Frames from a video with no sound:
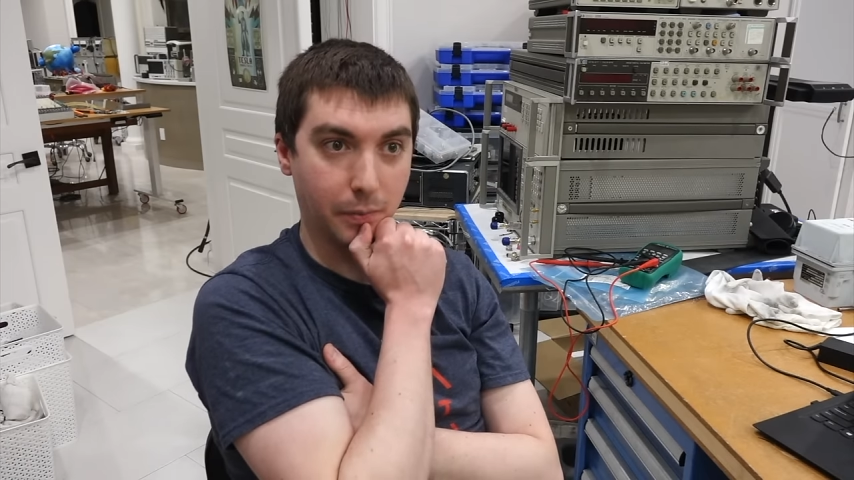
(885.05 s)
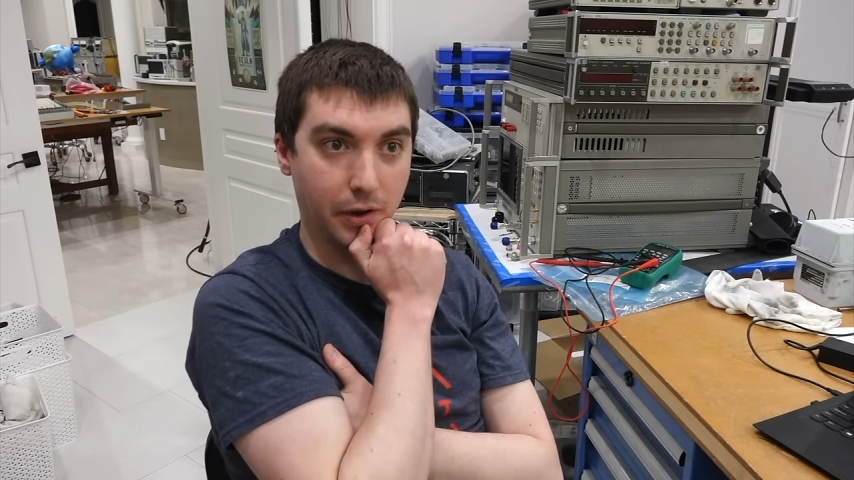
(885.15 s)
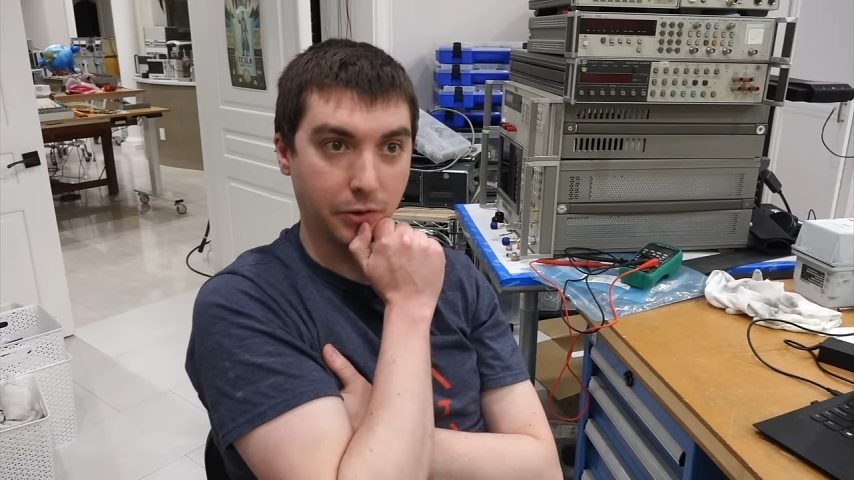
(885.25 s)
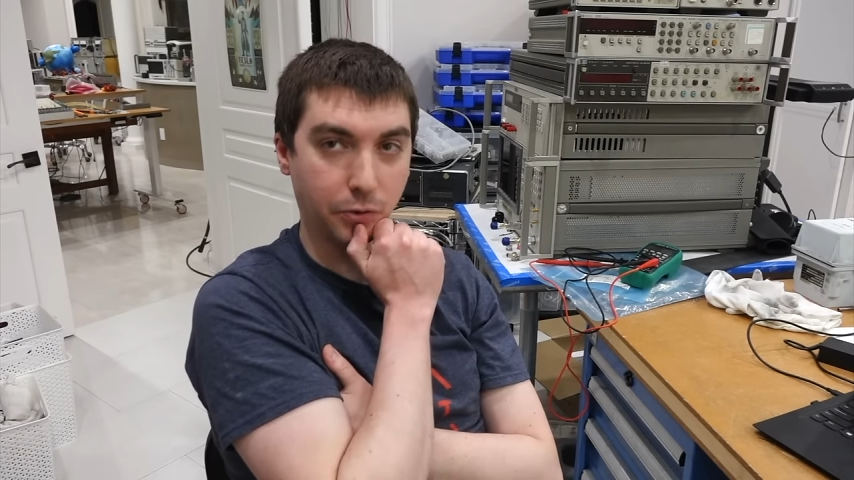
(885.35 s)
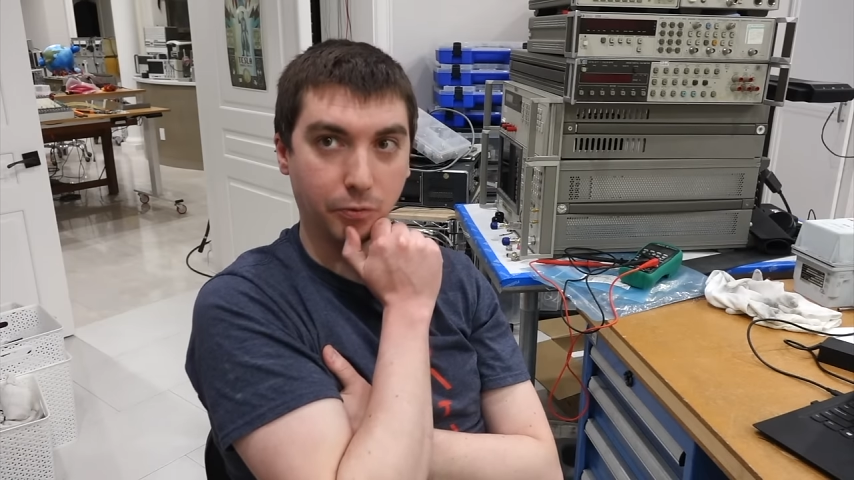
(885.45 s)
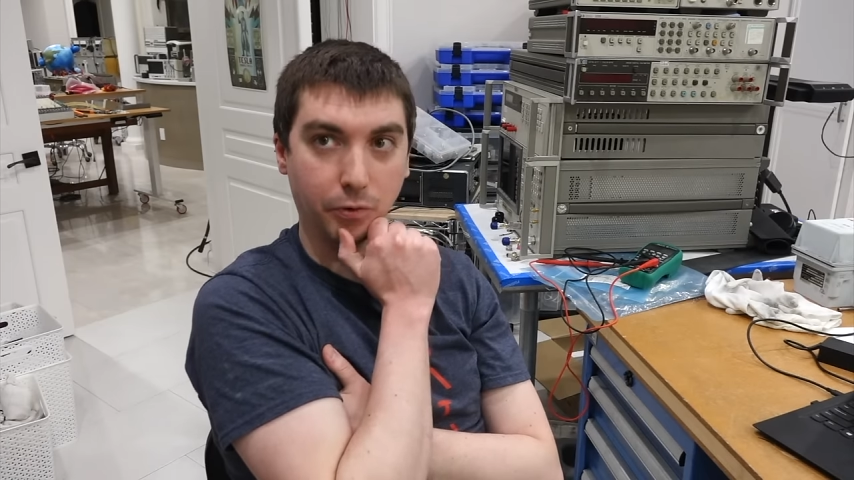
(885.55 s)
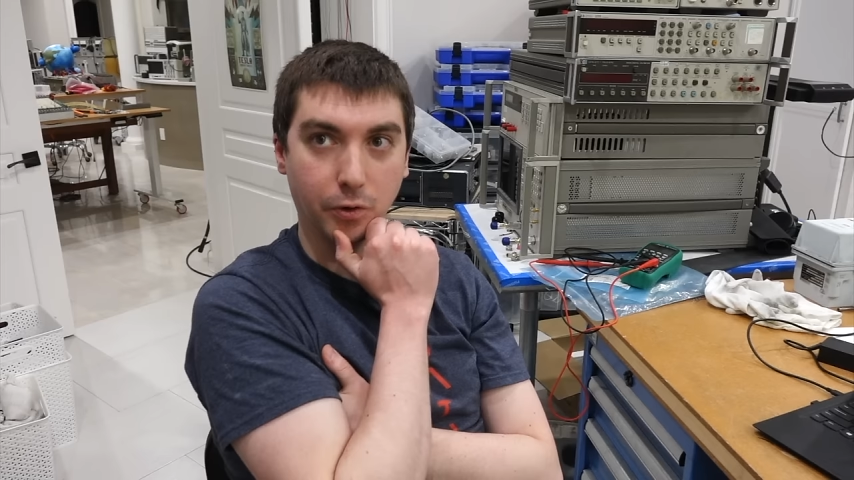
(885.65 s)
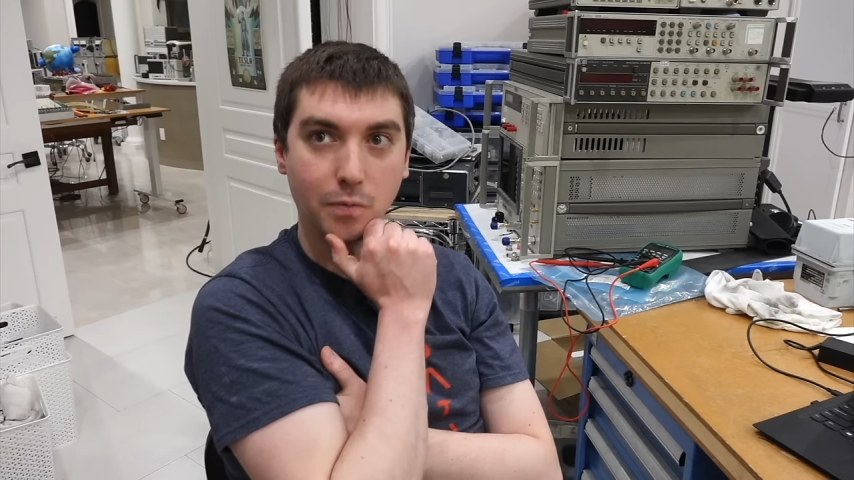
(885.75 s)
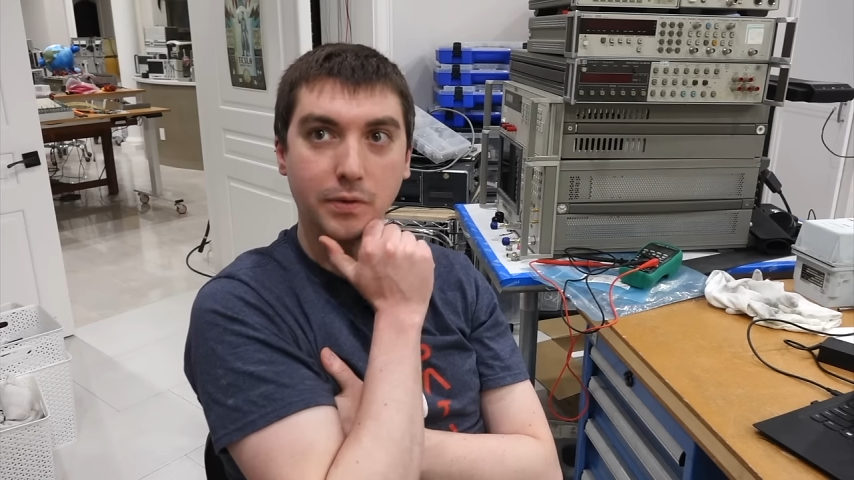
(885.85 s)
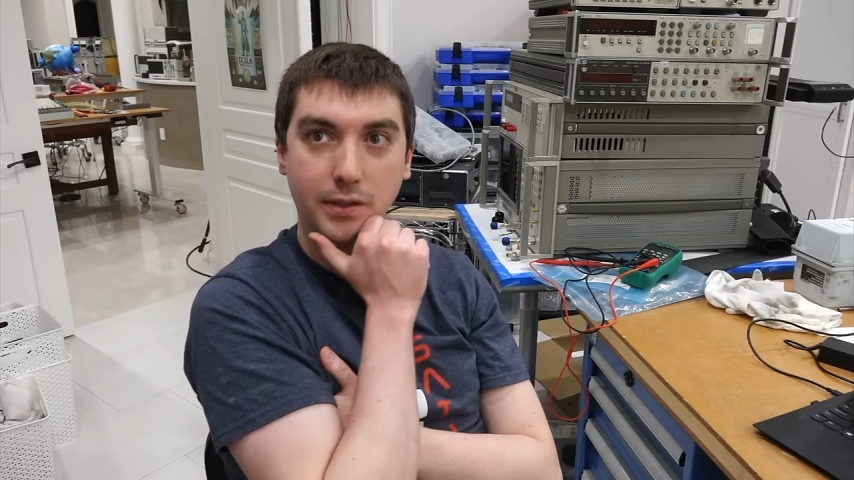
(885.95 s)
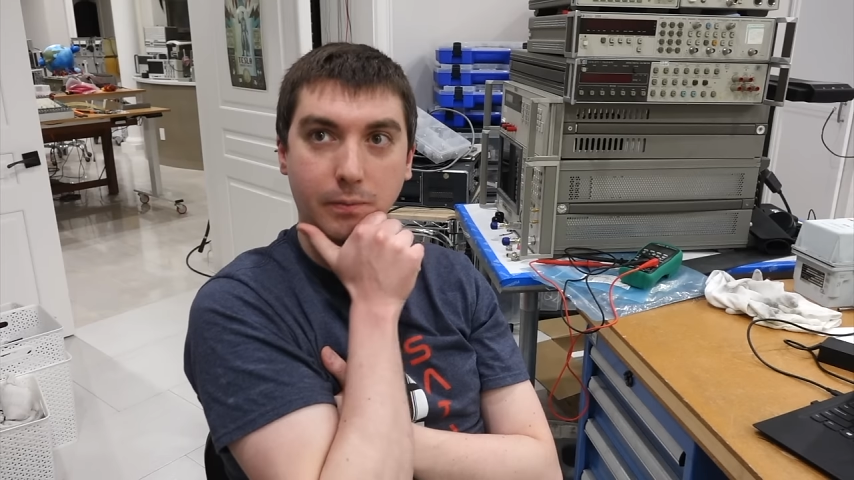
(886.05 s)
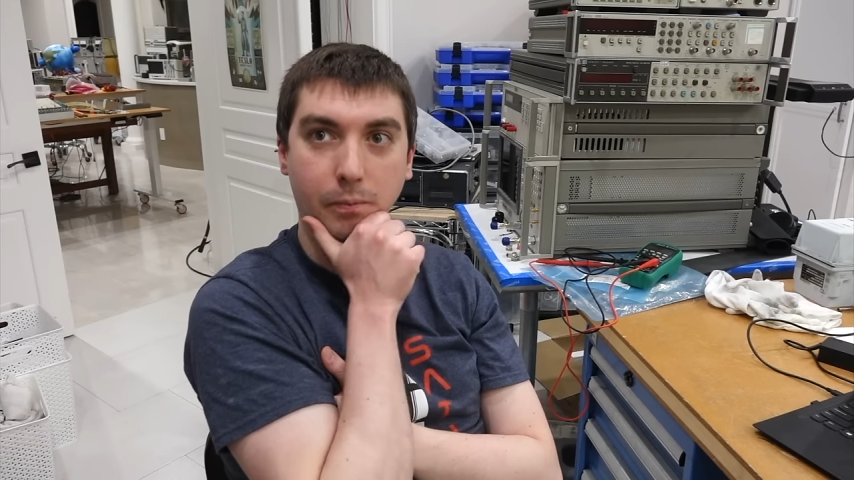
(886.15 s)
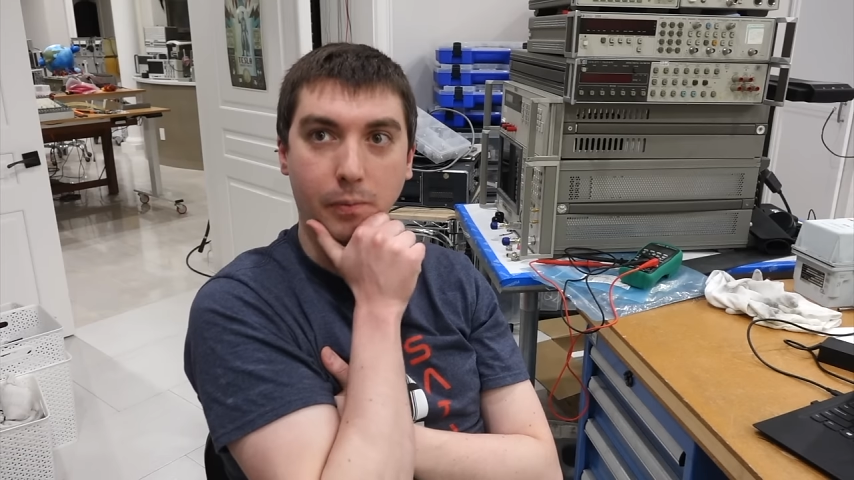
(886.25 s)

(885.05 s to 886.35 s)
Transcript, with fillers: module ropes,